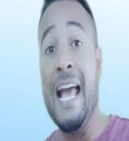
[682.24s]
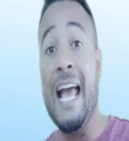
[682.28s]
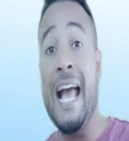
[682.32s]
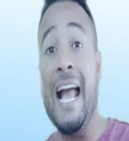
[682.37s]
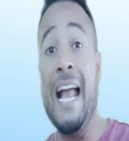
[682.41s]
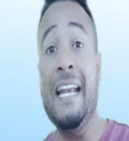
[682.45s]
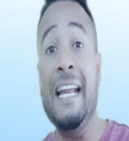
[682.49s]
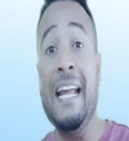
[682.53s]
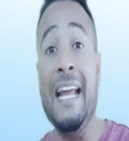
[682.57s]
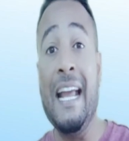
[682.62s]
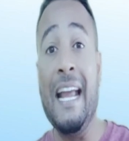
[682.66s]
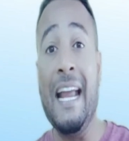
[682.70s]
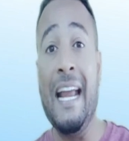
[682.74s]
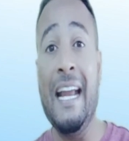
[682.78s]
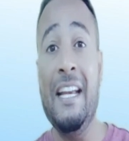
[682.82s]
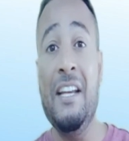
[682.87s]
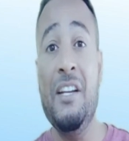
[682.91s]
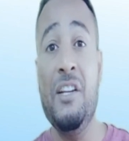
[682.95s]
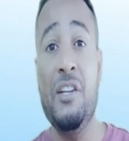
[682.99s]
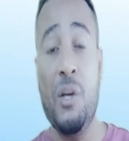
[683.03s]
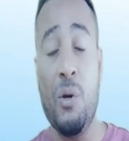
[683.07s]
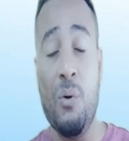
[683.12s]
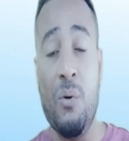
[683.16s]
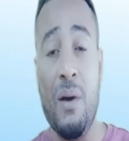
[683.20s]
And
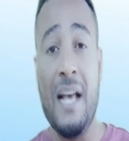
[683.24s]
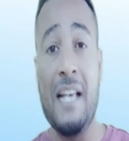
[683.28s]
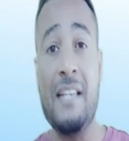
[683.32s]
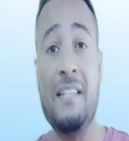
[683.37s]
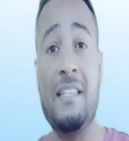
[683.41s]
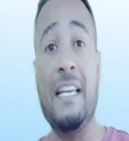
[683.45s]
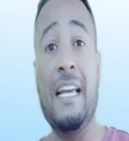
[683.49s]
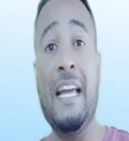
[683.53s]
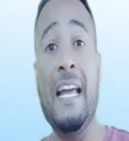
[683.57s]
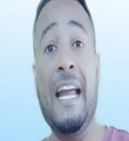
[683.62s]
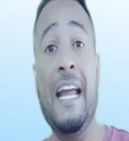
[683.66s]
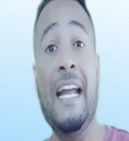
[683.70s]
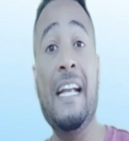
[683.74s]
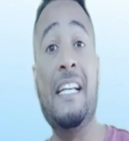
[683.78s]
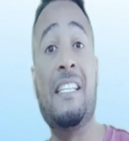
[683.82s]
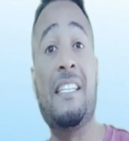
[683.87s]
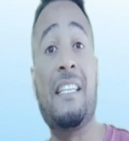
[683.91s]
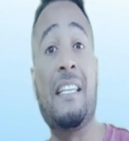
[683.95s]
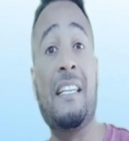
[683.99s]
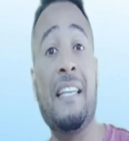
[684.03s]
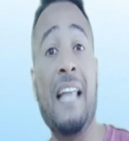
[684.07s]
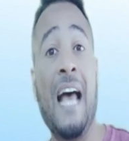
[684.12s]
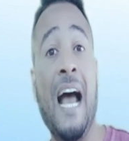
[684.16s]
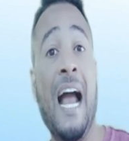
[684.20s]
in US
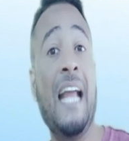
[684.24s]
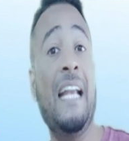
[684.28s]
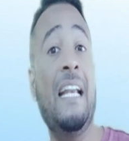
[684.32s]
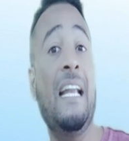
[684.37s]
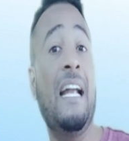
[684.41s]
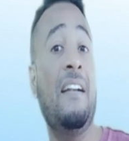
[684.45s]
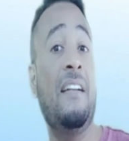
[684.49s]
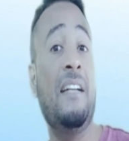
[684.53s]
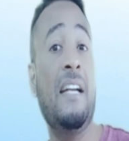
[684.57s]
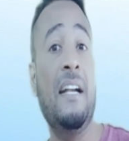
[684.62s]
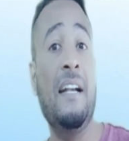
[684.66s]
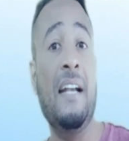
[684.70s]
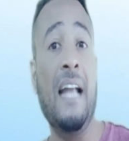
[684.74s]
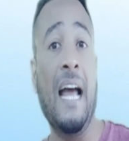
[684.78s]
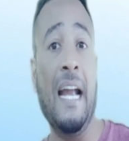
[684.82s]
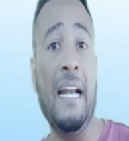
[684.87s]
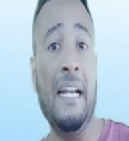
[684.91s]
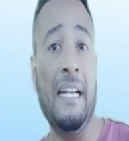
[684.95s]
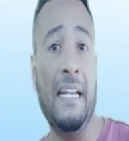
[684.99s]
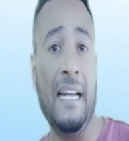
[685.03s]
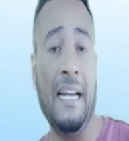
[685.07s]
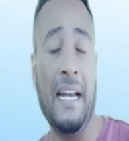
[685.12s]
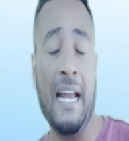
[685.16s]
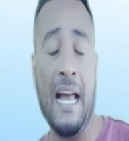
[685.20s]
it's
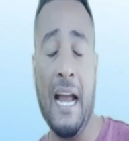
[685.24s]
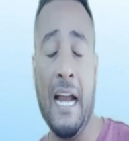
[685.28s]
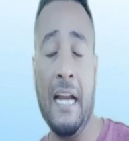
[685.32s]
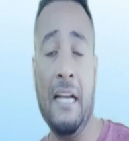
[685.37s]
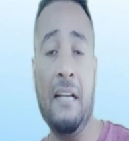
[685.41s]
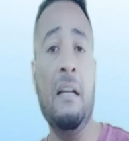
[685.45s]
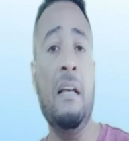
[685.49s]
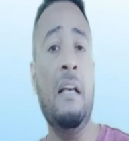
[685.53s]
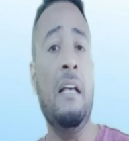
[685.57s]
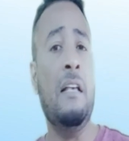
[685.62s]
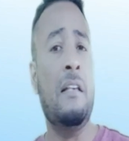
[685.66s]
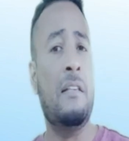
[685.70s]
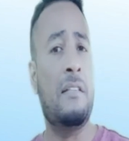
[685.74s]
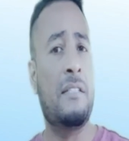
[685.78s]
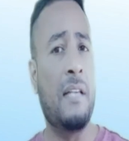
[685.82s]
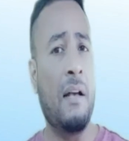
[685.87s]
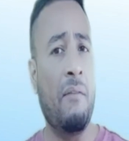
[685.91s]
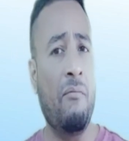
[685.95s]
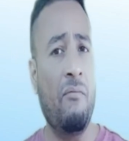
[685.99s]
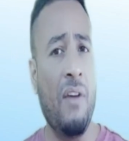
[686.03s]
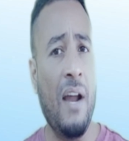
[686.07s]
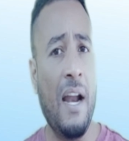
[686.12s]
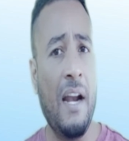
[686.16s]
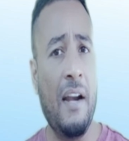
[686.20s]
999,
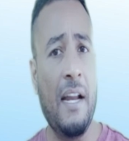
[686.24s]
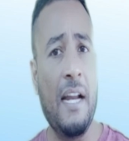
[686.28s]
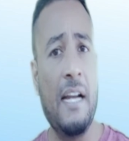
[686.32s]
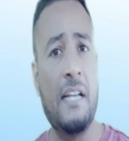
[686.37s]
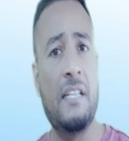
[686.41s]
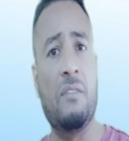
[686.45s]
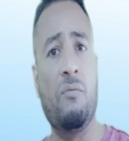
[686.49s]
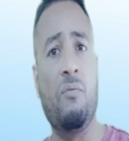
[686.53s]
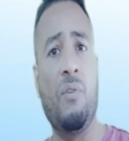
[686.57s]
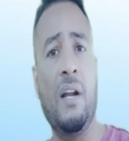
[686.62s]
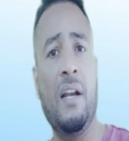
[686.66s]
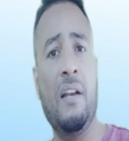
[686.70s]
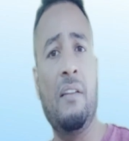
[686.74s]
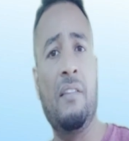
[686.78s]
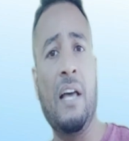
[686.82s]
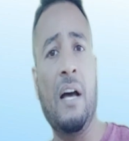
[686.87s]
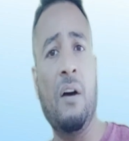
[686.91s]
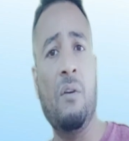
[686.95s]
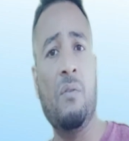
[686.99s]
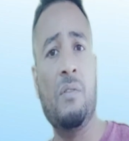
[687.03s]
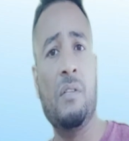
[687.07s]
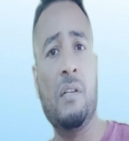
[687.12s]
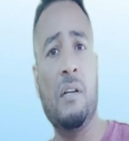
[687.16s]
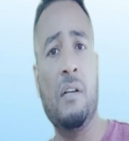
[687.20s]
somewhere it's
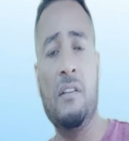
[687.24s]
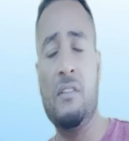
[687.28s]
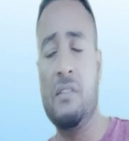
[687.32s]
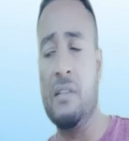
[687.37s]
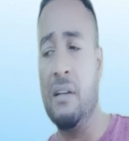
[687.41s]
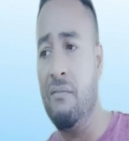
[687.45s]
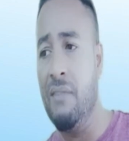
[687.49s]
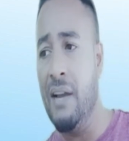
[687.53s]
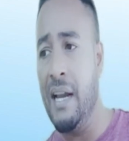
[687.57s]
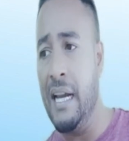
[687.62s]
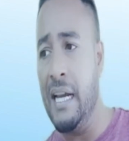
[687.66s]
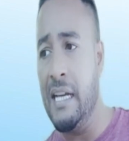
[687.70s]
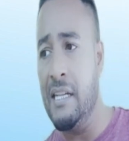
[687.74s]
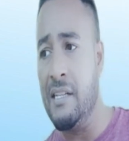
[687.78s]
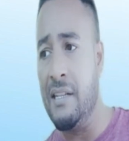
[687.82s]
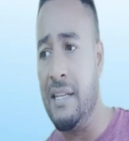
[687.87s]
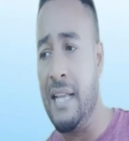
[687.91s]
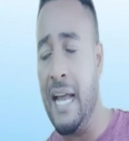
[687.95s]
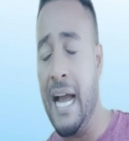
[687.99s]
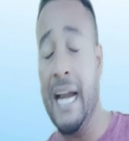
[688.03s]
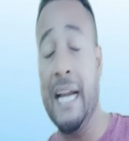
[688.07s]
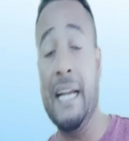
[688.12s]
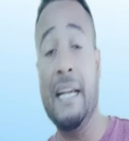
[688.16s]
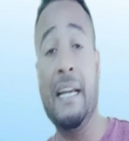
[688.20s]
1,000, somewhere
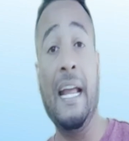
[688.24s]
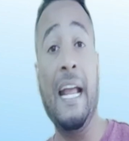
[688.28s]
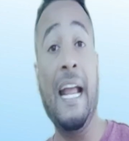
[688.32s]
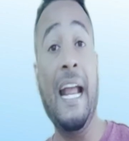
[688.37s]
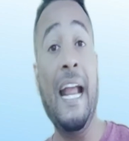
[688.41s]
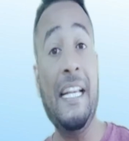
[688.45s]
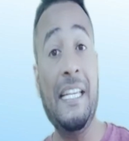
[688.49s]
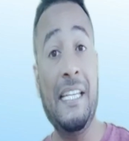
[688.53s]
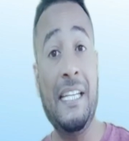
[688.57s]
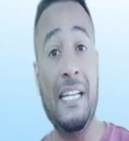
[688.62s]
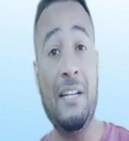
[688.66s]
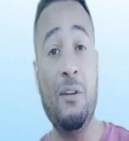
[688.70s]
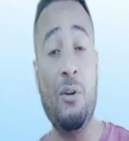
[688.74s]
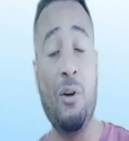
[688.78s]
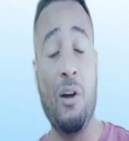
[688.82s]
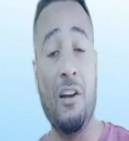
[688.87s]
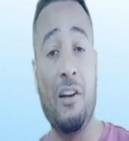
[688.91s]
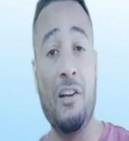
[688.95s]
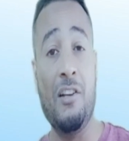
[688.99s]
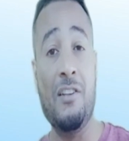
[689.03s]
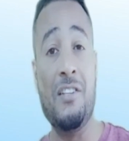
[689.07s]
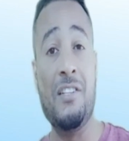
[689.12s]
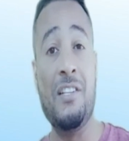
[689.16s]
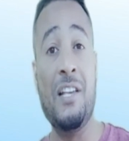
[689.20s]
is
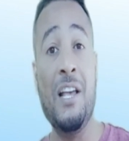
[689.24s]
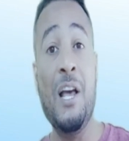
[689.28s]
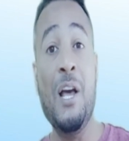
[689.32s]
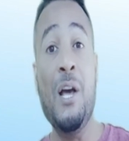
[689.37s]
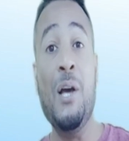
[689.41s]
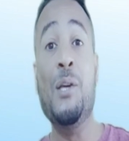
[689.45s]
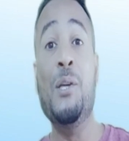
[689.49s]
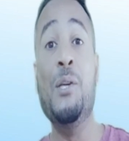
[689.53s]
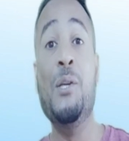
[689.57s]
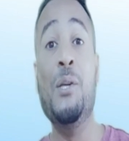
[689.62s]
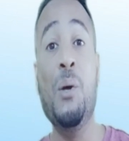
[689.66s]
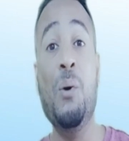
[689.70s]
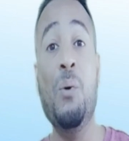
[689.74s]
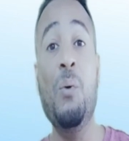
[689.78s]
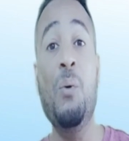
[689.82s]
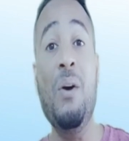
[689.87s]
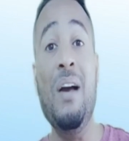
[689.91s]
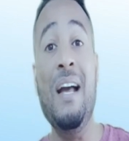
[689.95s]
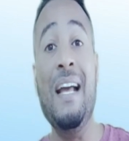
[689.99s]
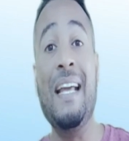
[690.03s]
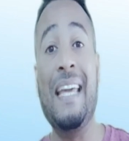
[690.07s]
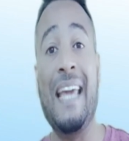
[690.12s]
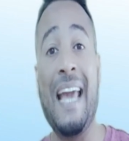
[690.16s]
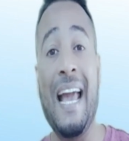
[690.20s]
$980.
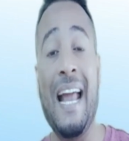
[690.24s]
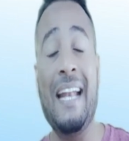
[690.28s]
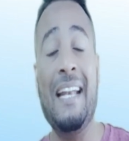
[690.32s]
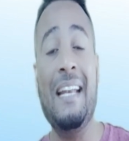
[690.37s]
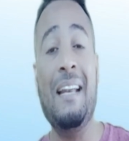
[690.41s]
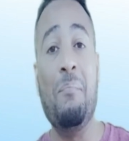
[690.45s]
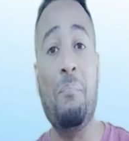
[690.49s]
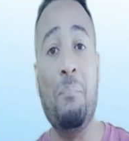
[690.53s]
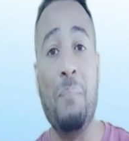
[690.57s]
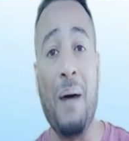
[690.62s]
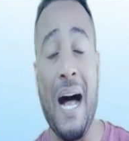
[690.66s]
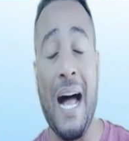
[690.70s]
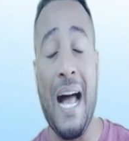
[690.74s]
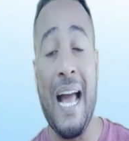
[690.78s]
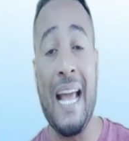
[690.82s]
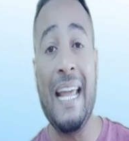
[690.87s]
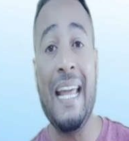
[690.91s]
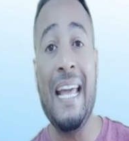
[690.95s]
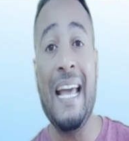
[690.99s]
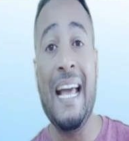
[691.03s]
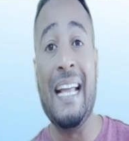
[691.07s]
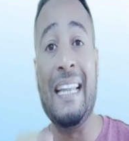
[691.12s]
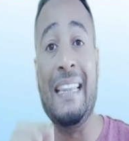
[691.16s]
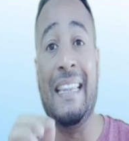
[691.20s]
You can
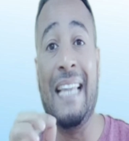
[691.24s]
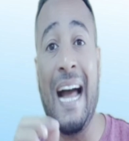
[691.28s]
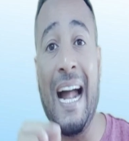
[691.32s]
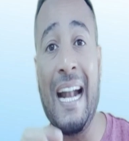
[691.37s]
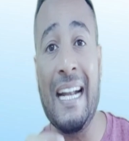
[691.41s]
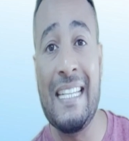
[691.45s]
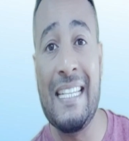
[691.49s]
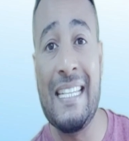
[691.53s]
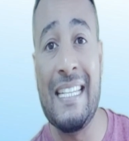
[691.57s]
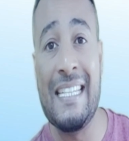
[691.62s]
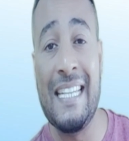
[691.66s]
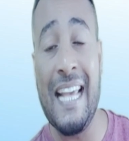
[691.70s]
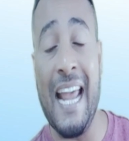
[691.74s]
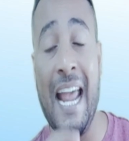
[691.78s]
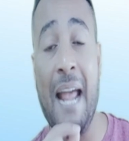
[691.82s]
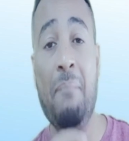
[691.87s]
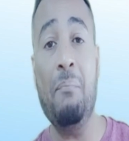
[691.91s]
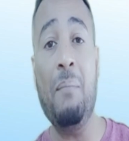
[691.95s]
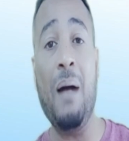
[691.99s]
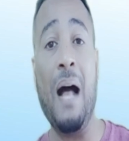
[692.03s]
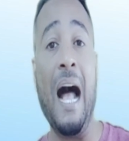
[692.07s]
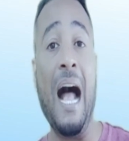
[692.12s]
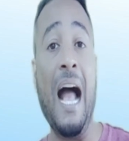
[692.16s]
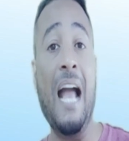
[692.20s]
buy that
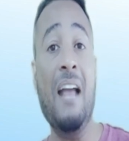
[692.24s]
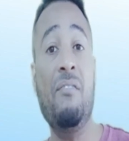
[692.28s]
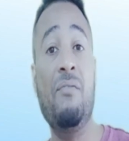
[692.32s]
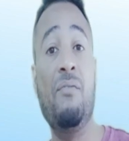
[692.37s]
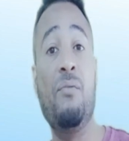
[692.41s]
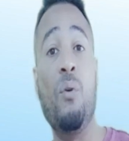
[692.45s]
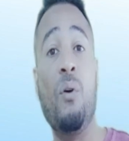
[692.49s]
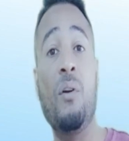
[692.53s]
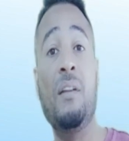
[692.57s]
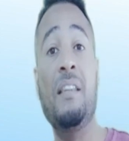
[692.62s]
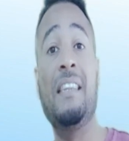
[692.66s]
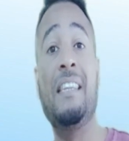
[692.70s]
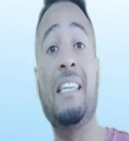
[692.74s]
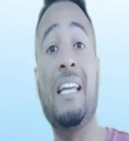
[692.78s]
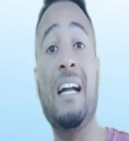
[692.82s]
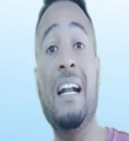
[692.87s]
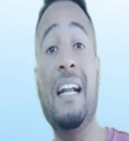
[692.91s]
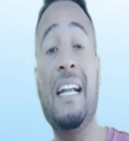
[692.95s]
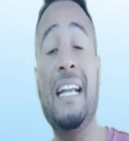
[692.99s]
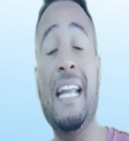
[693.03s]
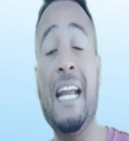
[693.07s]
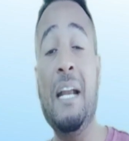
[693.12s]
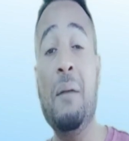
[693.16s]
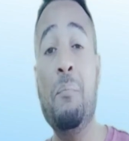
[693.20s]
same iPhone
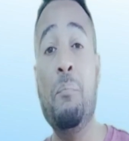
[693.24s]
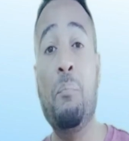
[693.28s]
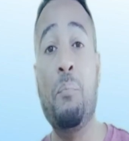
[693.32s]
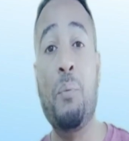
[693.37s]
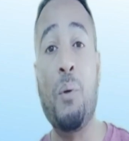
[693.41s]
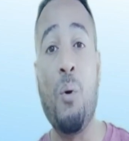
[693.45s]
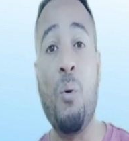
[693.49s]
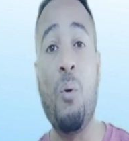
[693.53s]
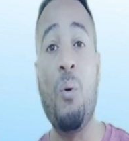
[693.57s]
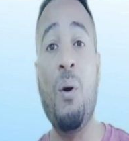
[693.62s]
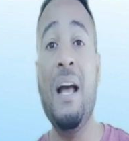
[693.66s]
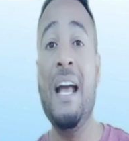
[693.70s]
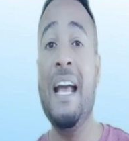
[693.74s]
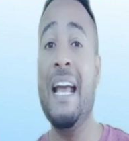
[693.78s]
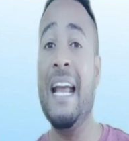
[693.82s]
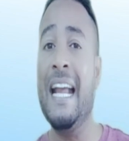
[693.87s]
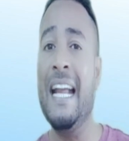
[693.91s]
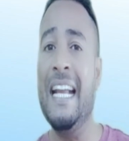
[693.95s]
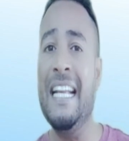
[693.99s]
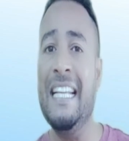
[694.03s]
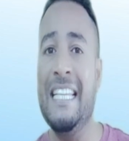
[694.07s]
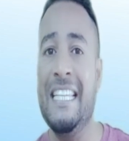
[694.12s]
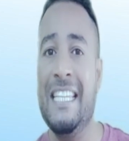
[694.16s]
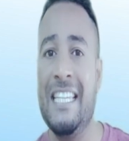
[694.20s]
13 Pro
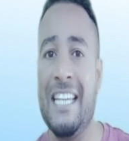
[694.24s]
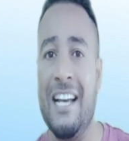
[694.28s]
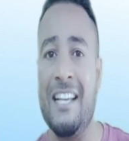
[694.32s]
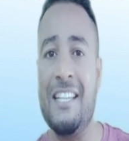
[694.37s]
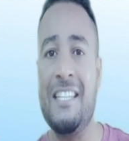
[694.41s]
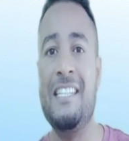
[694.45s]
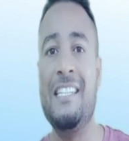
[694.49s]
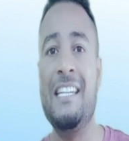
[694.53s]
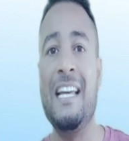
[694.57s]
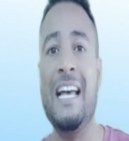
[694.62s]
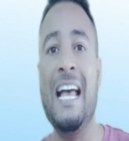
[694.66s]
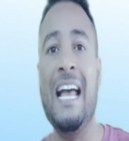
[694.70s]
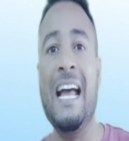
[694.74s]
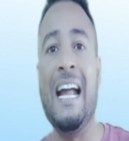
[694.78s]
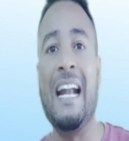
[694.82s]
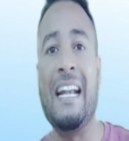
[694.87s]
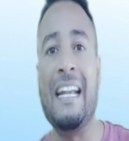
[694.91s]
in just